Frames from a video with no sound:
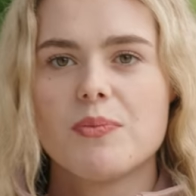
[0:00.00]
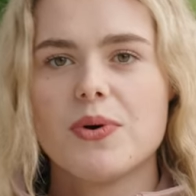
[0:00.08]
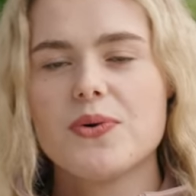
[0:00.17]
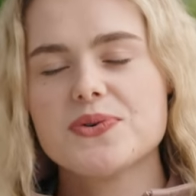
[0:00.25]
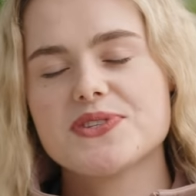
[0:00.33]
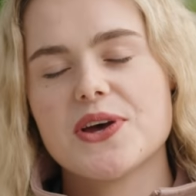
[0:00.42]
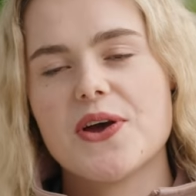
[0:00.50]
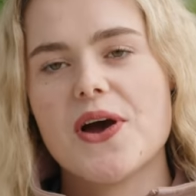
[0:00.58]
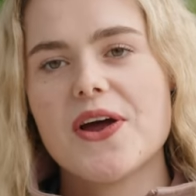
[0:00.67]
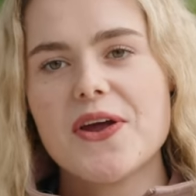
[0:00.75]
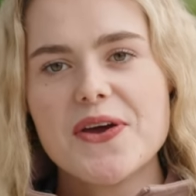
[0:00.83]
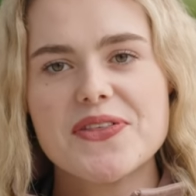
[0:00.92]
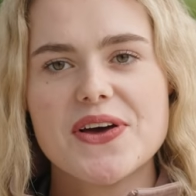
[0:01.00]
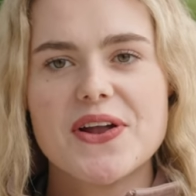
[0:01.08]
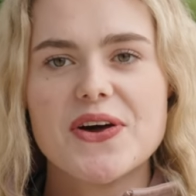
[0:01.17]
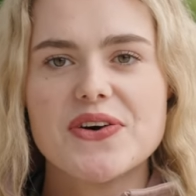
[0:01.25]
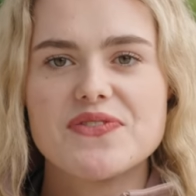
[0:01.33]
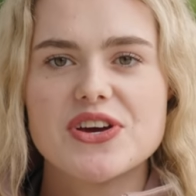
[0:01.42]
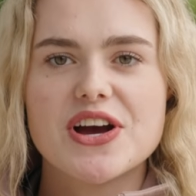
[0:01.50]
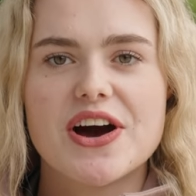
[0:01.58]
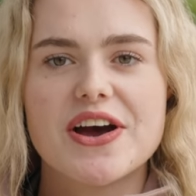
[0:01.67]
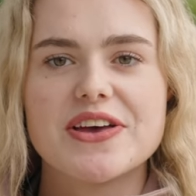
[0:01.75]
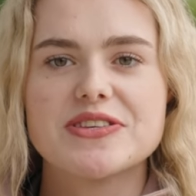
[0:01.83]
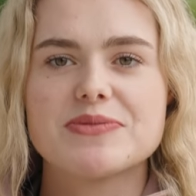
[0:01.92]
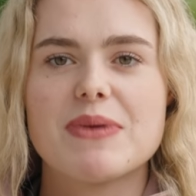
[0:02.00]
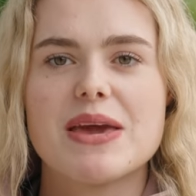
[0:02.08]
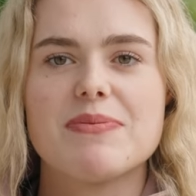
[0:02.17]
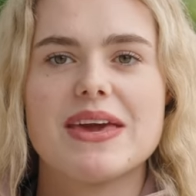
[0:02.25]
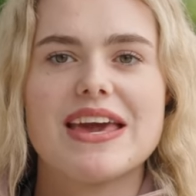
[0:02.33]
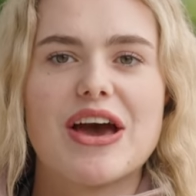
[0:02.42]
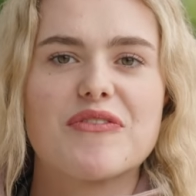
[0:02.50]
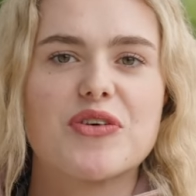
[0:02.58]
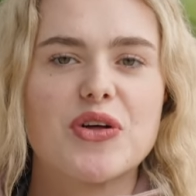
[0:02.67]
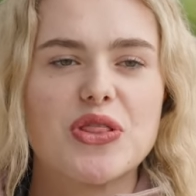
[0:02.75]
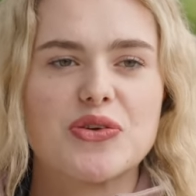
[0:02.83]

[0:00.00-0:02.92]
But also, I know that a lot of you guys maybe have gone